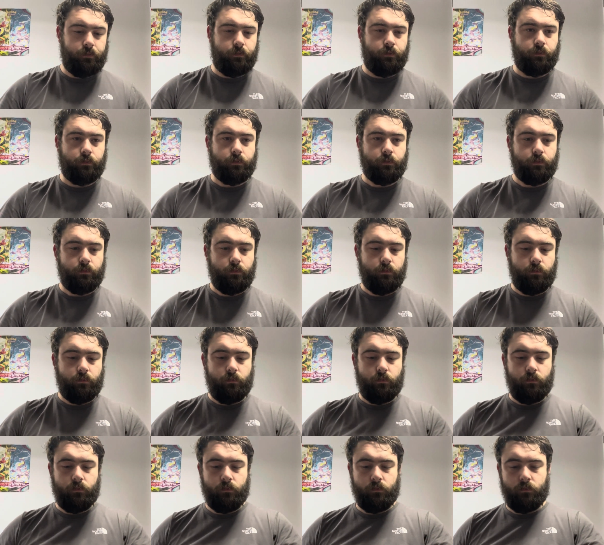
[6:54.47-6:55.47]

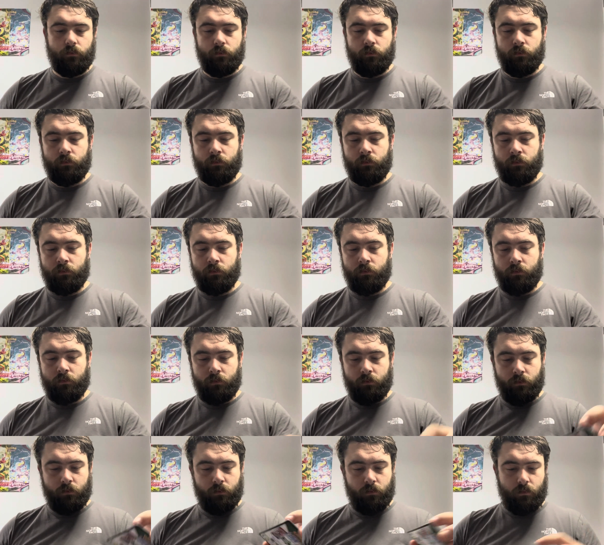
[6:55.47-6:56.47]

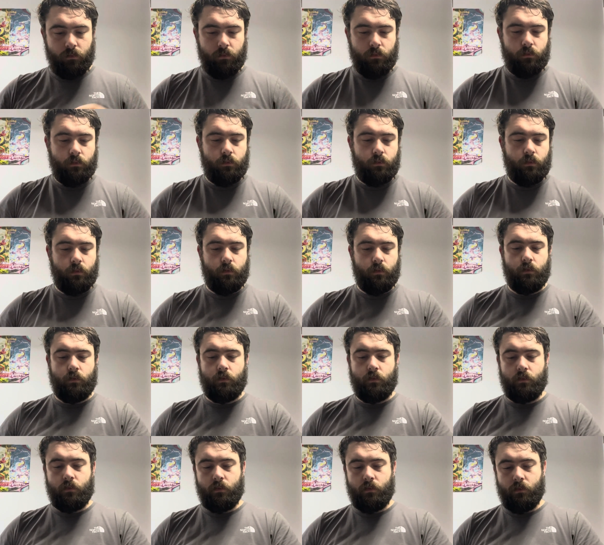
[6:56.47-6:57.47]

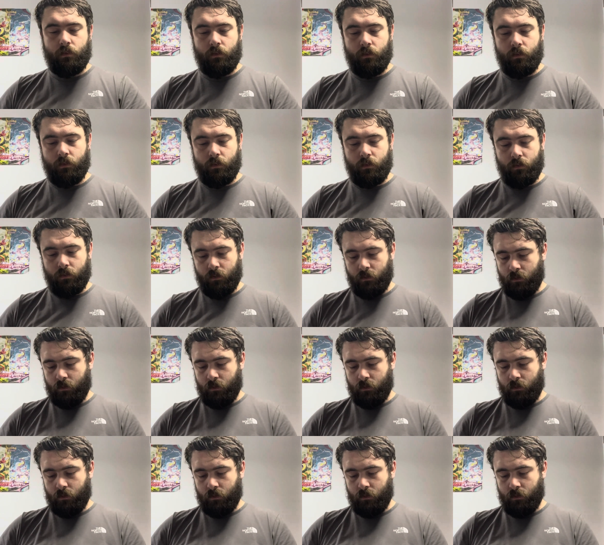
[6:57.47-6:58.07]
Nothing is said.